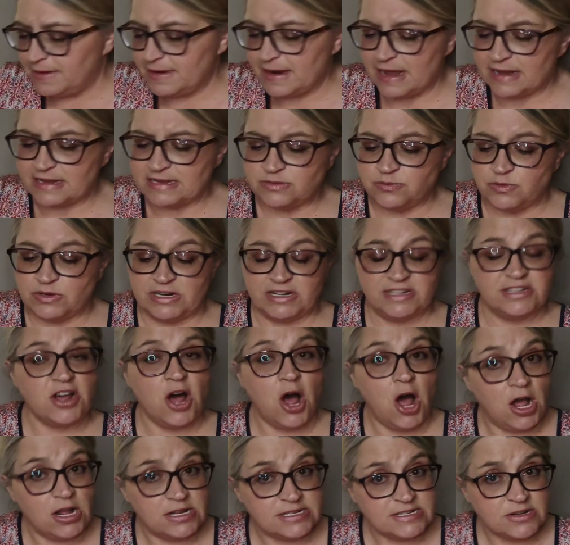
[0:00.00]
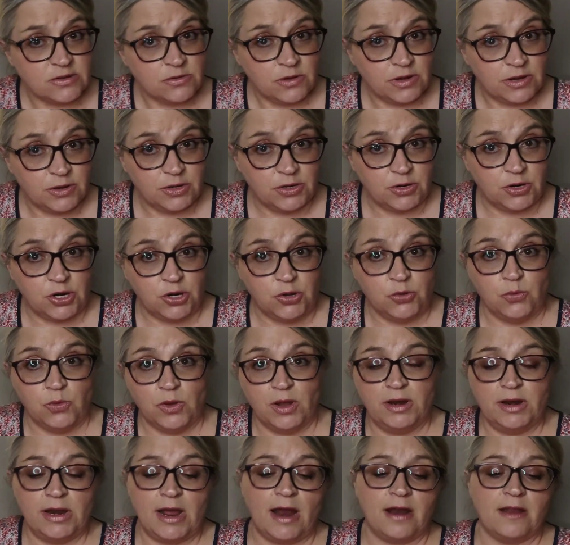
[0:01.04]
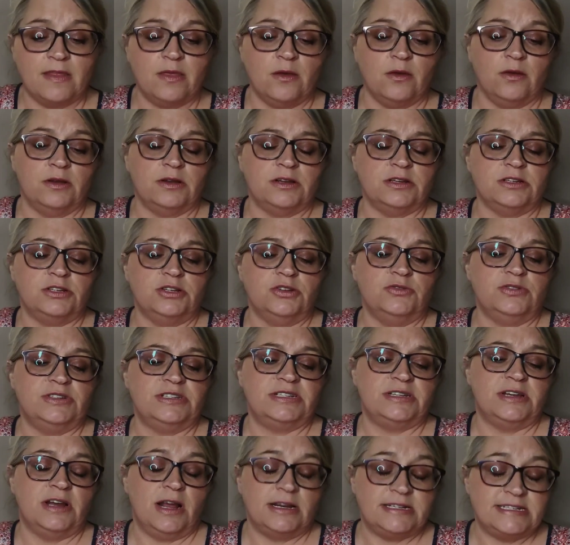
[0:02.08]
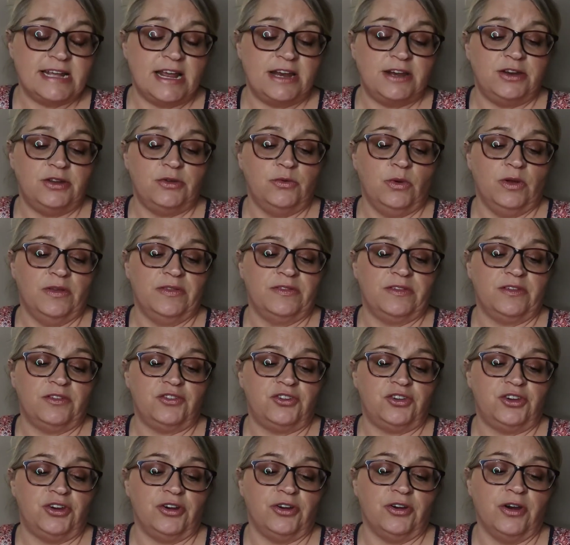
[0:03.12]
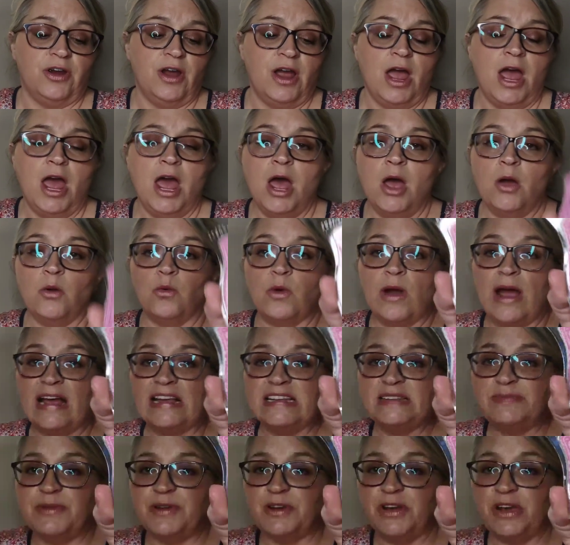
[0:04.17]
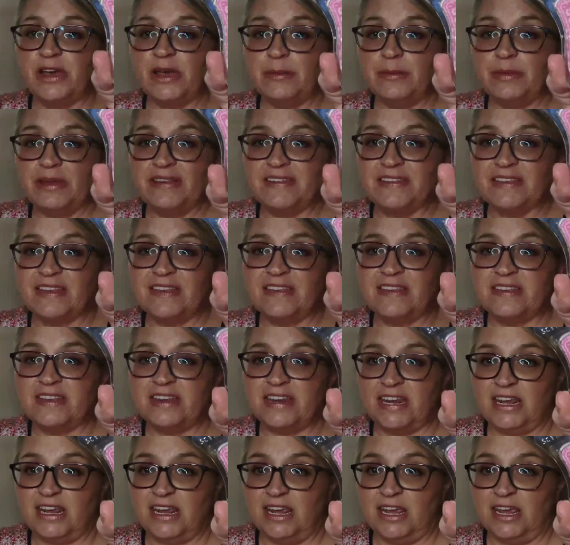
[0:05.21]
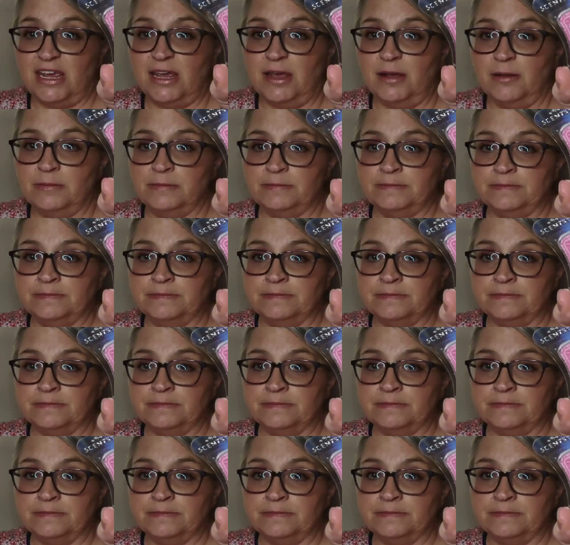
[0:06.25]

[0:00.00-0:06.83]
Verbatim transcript: the next one is also a new one out of the new 10 new ones this year. Raspberry Hibiscus Tea.